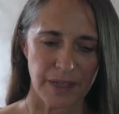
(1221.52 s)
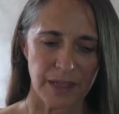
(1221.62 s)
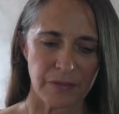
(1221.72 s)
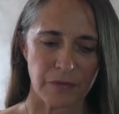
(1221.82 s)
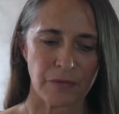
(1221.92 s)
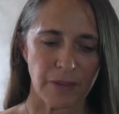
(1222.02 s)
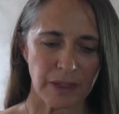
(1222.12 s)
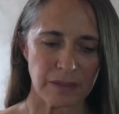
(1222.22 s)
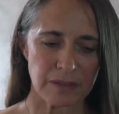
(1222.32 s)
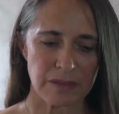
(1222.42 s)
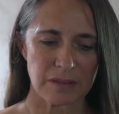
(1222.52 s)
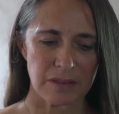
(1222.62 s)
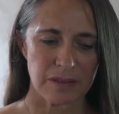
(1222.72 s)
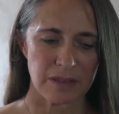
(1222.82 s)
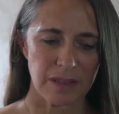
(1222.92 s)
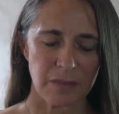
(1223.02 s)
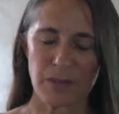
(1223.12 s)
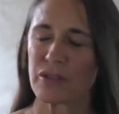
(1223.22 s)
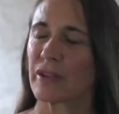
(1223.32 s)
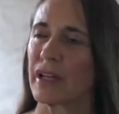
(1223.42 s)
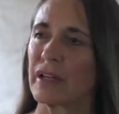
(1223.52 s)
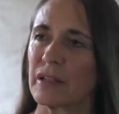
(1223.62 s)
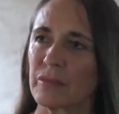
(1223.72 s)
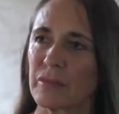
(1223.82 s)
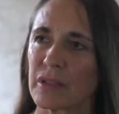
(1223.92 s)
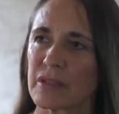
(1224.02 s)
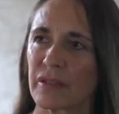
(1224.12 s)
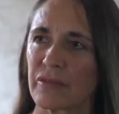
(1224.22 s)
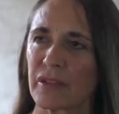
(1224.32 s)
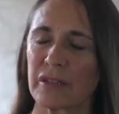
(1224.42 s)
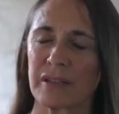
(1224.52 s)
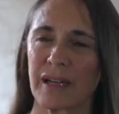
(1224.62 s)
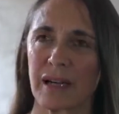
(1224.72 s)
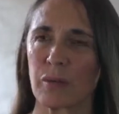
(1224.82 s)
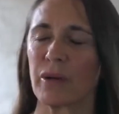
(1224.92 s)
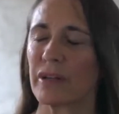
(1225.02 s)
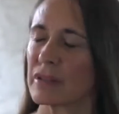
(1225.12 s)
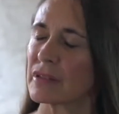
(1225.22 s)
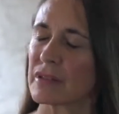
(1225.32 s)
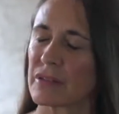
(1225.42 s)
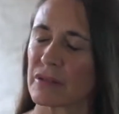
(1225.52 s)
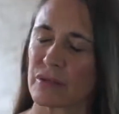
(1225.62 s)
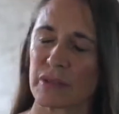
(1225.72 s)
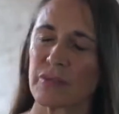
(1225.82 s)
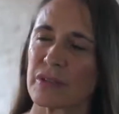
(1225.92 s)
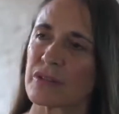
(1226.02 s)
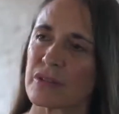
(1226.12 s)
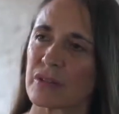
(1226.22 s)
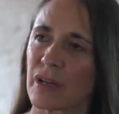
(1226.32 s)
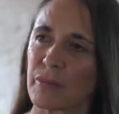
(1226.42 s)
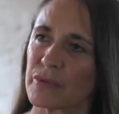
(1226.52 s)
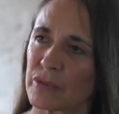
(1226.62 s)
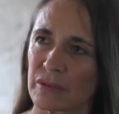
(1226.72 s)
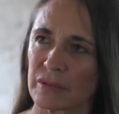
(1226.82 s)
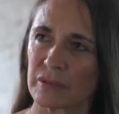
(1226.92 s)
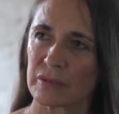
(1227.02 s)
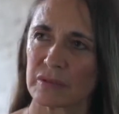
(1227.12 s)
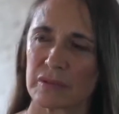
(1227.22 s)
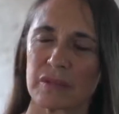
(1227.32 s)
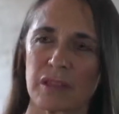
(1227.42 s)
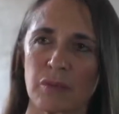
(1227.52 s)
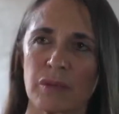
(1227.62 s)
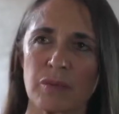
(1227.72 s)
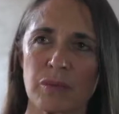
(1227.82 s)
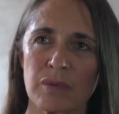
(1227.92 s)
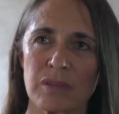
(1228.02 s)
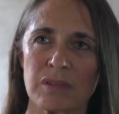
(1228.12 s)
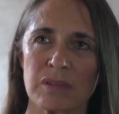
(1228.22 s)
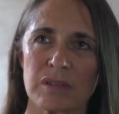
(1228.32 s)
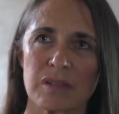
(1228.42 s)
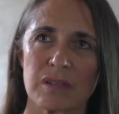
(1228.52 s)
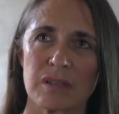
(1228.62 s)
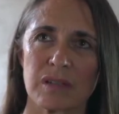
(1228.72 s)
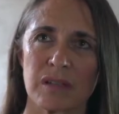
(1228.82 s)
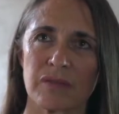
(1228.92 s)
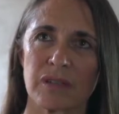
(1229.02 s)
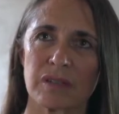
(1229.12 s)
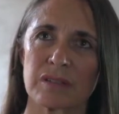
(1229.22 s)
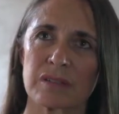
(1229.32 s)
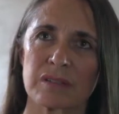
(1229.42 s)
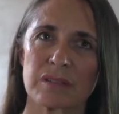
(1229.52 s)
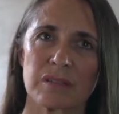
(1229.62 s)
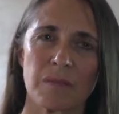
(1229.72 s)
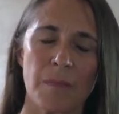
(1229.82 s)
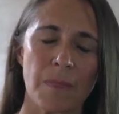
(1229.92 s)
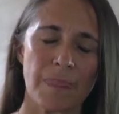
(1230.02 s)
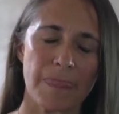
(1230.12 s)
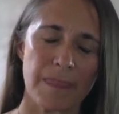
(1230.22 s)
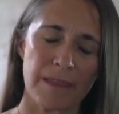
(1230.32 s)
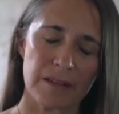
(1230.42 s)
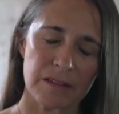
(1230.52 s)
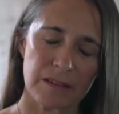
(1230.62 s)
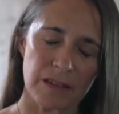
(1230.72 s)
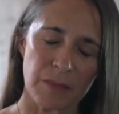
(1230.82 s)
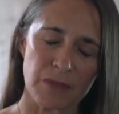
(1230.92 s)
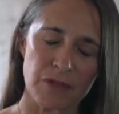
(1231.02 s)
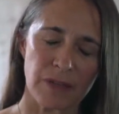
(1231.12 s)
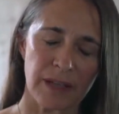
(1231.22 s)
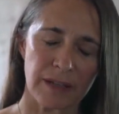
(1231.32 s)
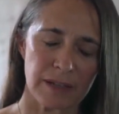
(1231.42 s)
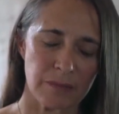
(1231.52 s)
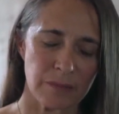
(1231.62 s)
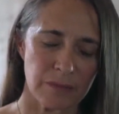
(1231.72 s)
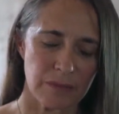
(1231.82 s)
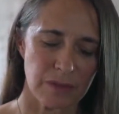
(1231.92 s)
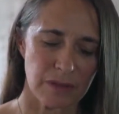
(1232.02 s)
And I felt that I betrayed him because I felt that I wanted the screams to stop too at one point, and I felt that I betrayed him